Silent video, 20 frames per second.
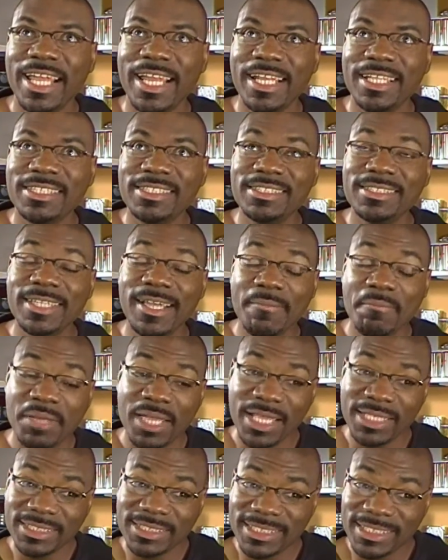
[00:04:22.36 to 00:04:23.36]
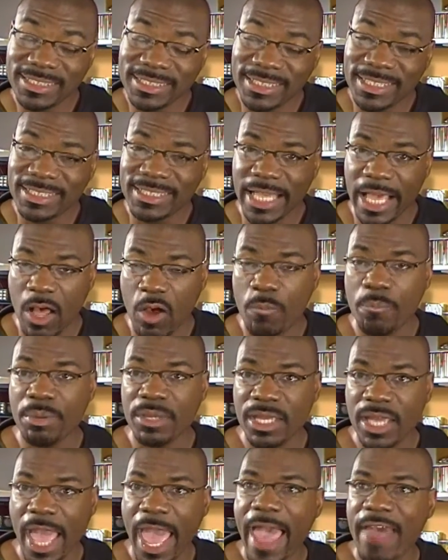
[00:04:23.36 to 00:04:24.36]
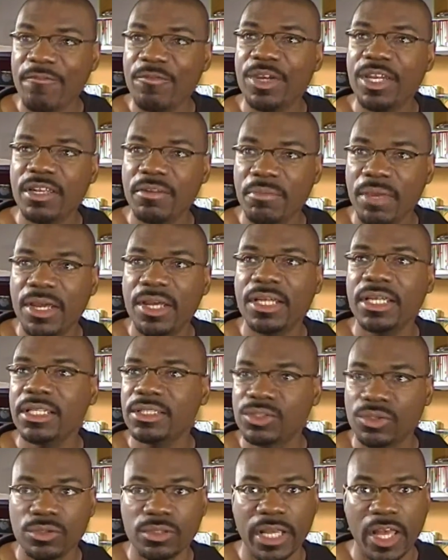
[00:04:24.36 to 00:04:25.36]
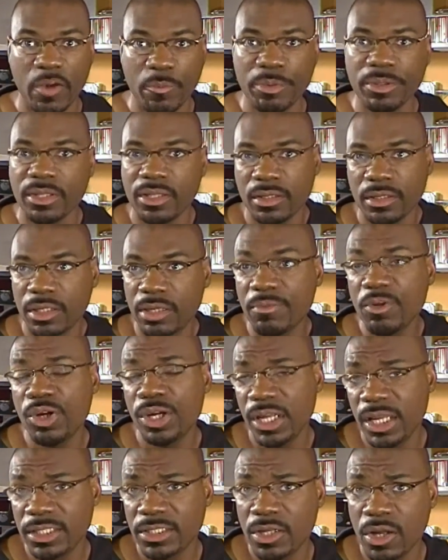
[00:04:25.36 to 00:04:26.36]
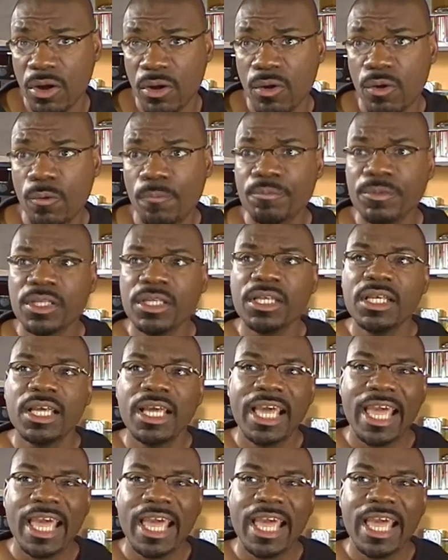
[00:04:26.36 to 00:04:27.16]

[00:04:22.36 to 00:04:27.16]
in some instances helping African Americans or helping the community as a whole,